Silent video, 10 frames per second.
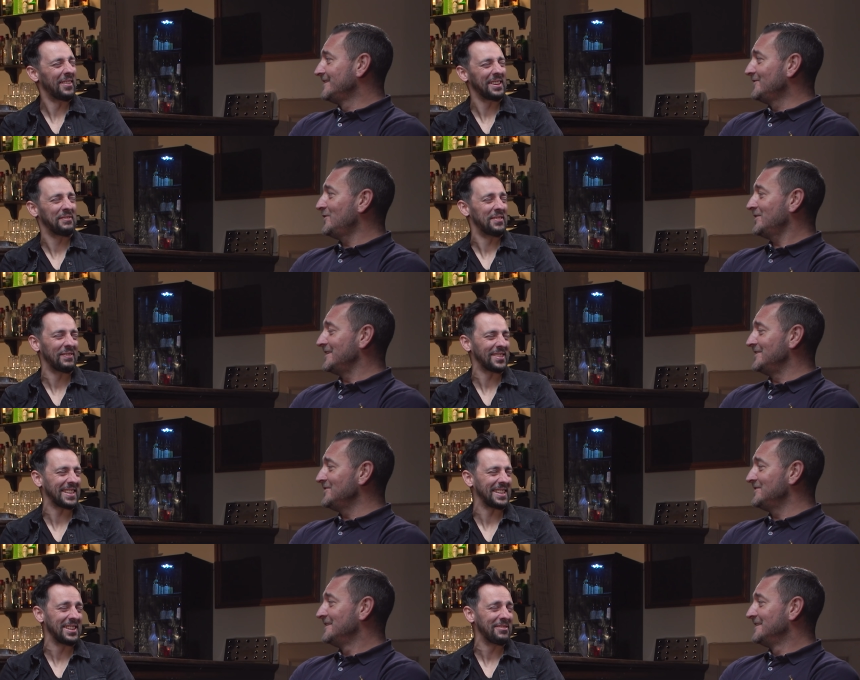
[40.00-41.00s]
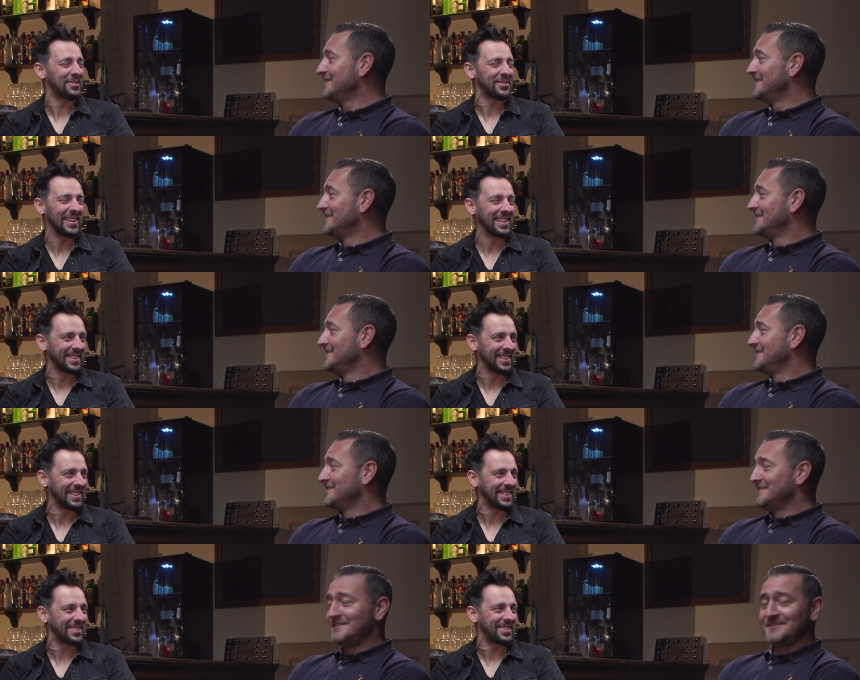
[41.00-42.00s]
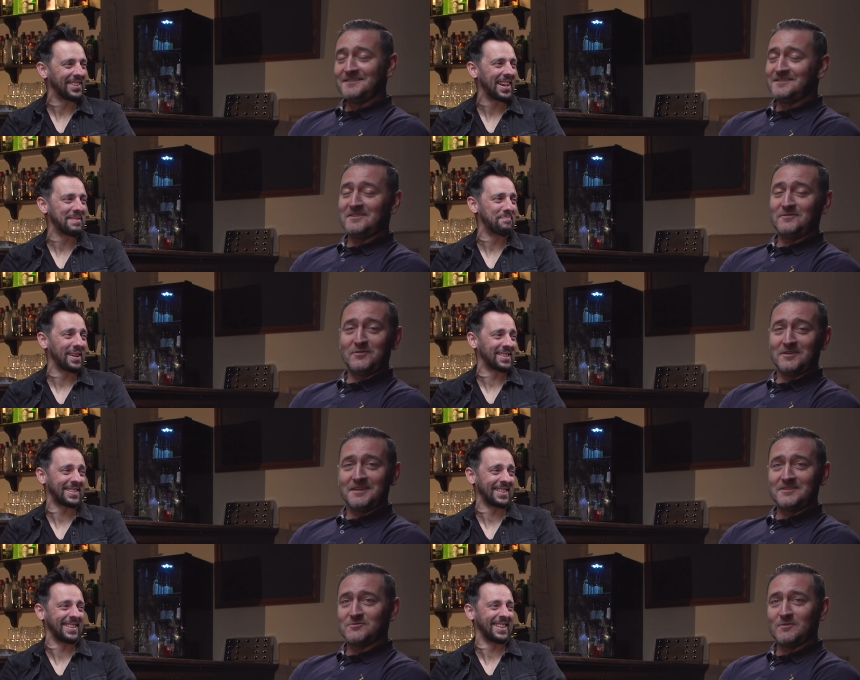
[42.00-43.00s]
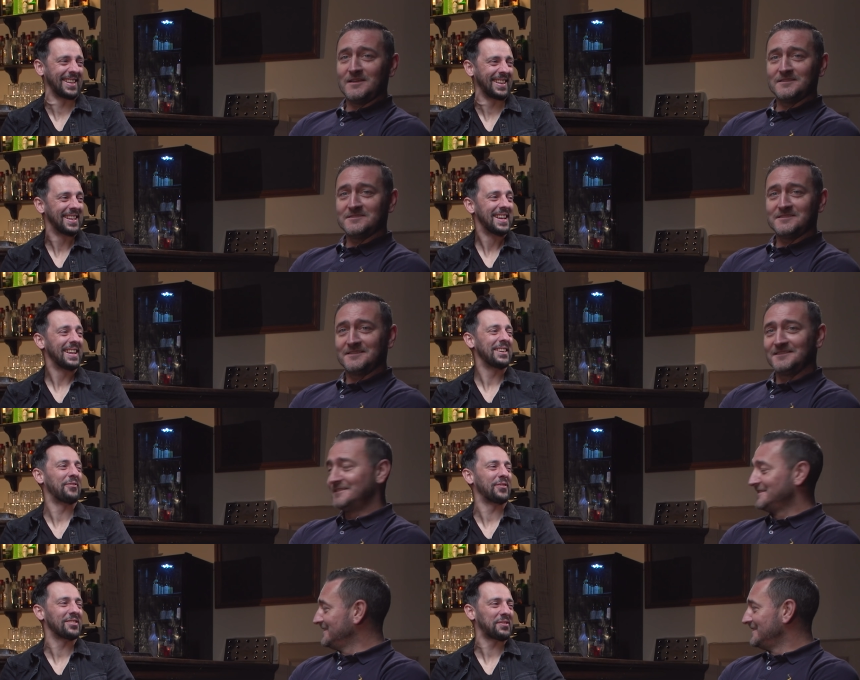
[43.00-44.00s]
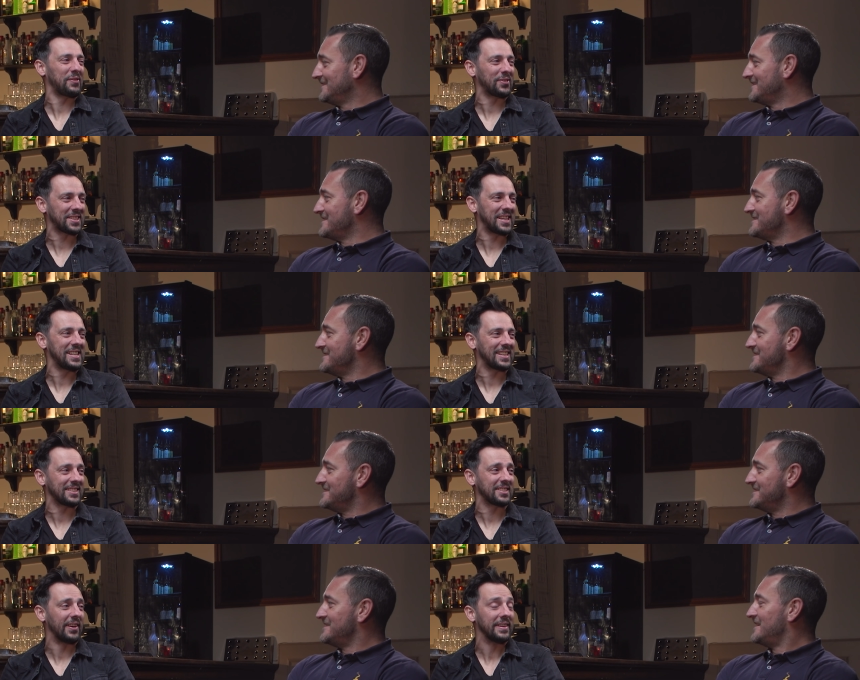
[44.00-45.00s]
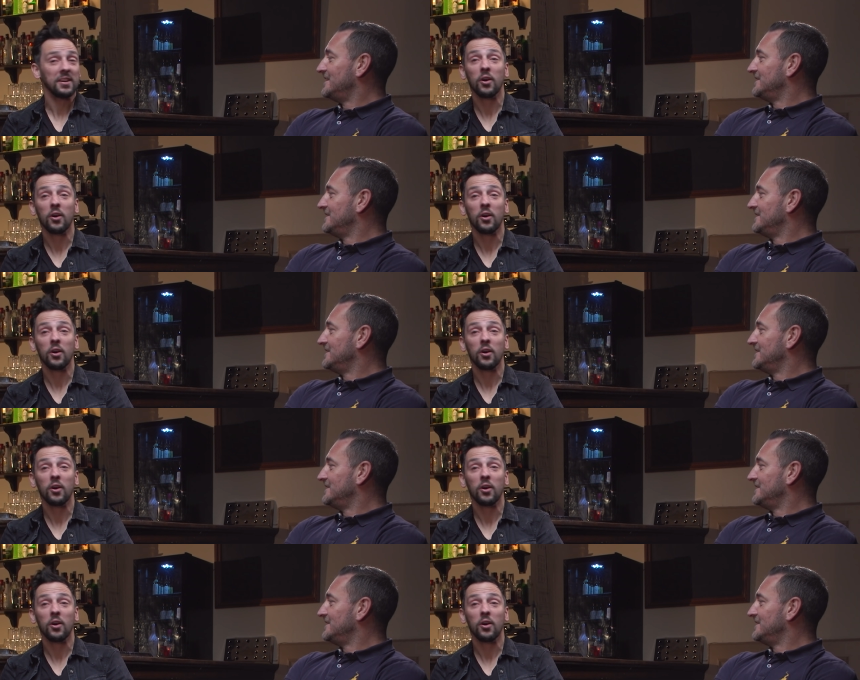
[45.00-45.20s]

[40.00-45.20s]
Speaker 1: well, you never do. said no to anything you lying You're fucking twat. Your philosophy for saying yes is going,